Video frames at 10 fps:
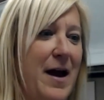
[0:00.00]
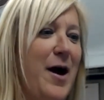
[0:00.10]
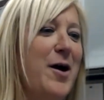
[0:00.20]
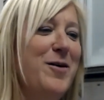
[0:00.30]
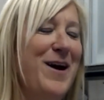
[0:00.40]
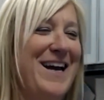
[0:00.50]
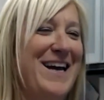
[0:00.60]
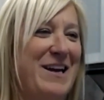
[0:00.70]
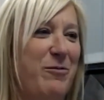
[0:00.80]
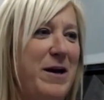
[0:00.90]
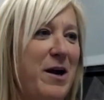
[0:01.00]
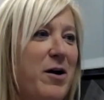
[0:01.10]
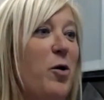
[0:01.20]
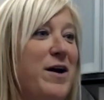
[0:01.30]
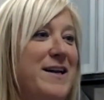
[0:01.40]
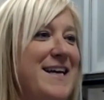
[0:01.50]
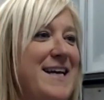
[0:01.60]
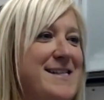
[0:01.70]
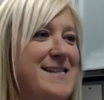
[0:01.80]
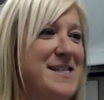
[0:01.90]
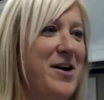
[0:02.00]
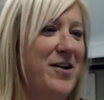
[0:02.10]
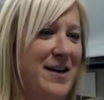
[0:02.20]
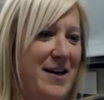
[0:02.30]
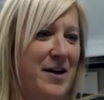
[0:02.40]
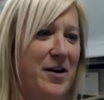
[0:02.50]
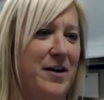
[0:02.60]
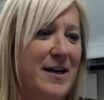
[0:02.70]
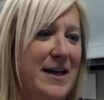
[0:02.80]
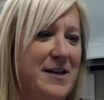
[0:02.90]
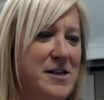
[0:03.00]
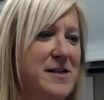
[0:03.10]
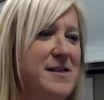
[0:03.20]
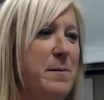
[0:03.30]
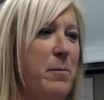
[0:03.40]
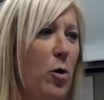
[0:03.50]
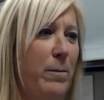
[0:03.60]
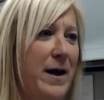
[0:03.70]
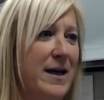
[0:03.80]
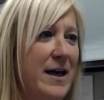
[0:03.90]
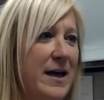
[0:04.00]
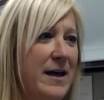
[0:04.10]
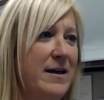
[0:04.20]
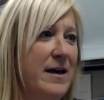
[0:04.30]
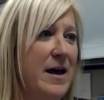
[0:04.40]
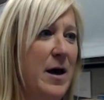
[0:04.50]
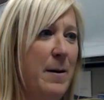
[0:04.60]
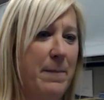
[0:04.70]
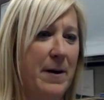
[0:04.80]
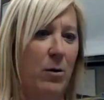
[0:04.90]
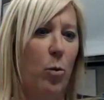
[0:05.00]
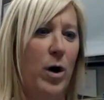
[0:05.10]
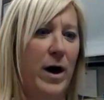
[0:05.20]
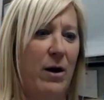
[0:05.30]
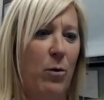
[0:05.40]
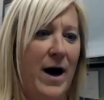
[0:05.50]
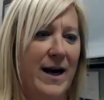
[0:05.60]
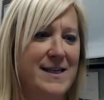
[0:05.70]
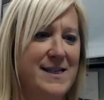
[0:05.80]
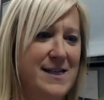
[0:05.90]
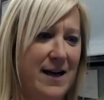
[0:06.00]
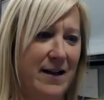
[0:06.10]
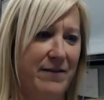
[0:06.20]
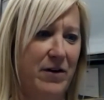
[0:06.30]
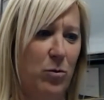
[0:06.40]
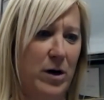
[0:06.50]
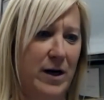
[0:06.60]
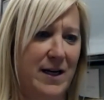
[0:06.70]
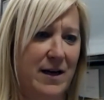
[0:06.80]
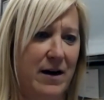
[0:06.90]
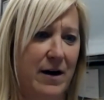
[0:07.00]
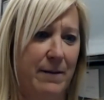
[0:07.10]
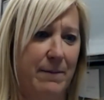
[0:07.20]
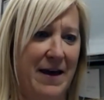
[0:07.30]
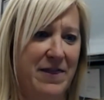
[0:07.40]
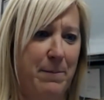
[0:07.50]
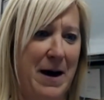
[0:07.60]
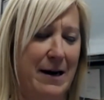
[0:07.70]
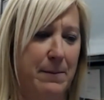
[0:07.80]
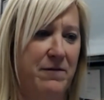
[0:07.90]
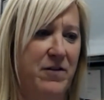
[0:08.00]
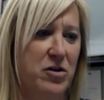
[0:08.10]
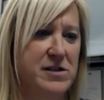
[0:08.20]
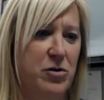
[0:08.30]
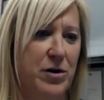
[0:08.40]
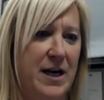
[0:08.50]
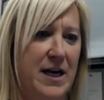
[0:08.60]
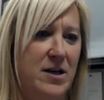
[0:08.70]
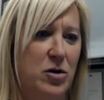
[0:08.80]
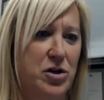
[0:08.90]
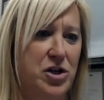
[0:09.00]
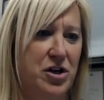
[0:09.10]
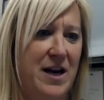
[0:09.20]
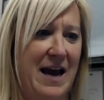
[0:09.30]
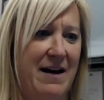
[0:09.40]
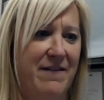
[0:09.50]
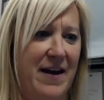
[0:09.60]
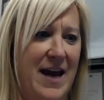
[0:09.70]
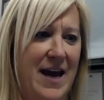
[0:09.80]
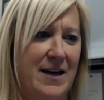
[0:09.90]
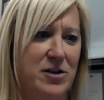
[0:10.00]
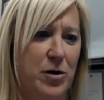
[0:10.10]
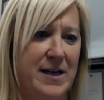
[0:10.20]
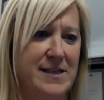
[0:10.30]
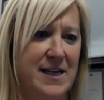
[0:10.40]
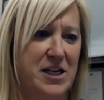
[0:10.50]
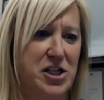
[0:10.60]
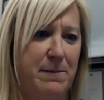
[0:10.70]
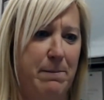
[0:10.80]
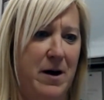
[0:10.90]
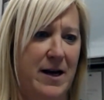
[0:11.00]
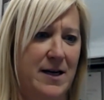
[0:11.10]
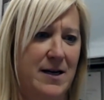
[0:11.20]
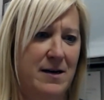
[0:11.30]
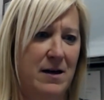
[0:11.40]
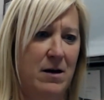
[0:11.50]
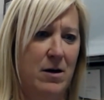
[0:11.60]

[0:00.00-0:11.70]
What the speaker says: All right, we are going to get started here in just a moment. But what I wanted to tell everyone, at the bottom of your screen, you should have a translation button